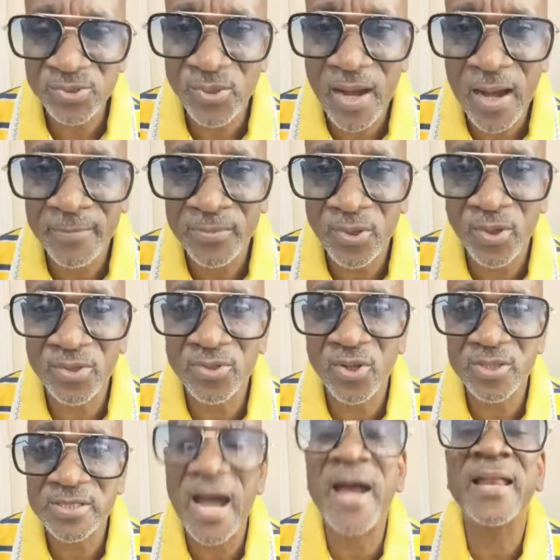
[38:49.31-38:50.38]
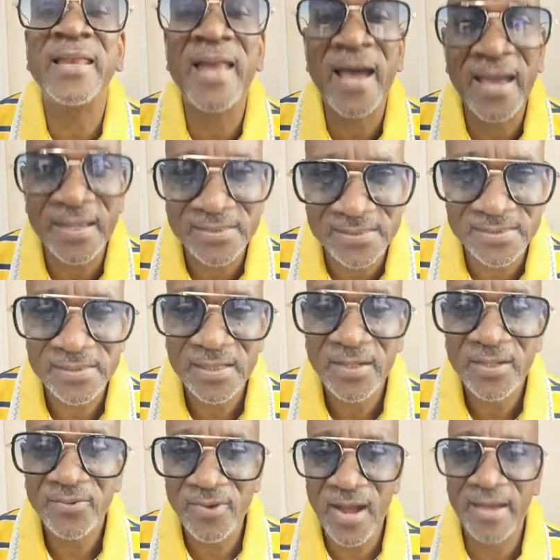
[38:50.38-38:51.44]
to, um, to go touch Ananias.
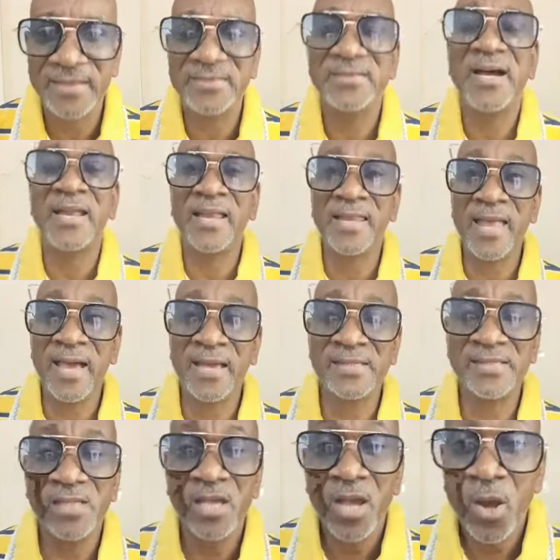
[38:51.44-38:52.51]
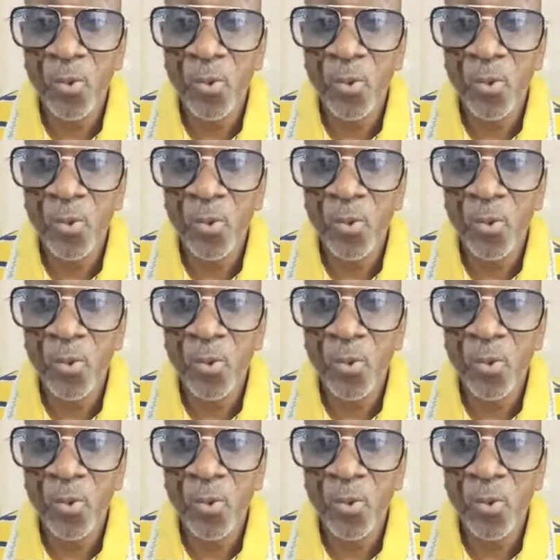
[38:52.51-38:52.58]
Right, Ananias.